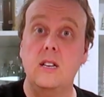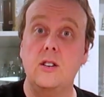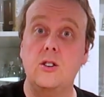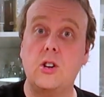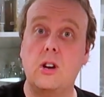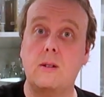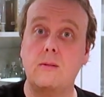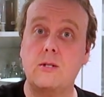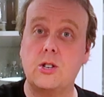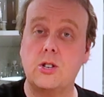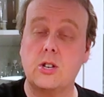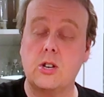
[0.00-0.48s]

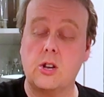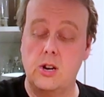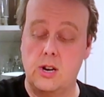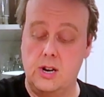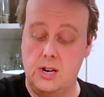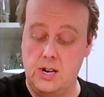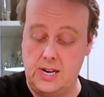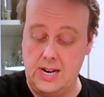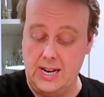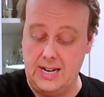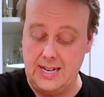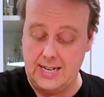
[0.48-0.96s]
So I'm just going
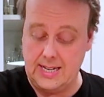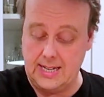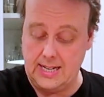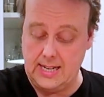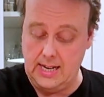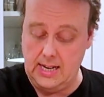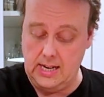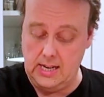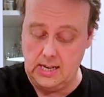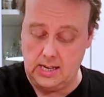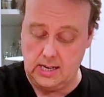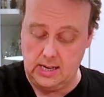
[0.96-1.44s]
to dust
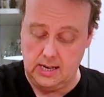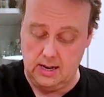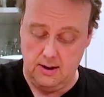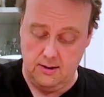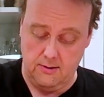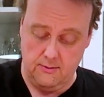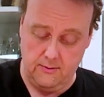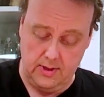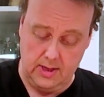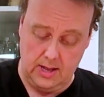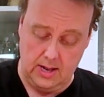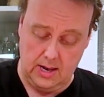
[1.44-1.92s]
these
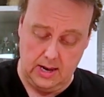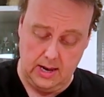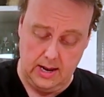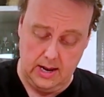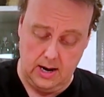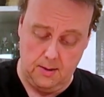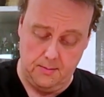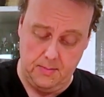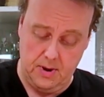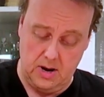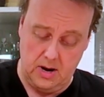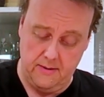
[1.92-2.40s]
with a
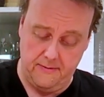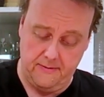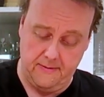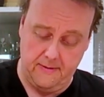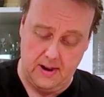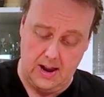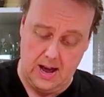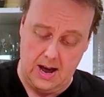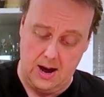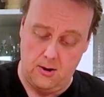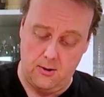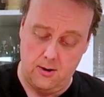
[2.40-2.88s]
little bit of
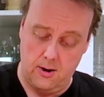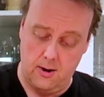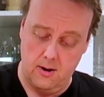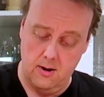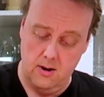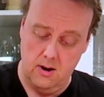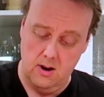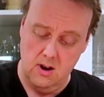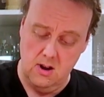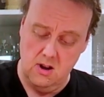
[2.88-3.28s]
flour.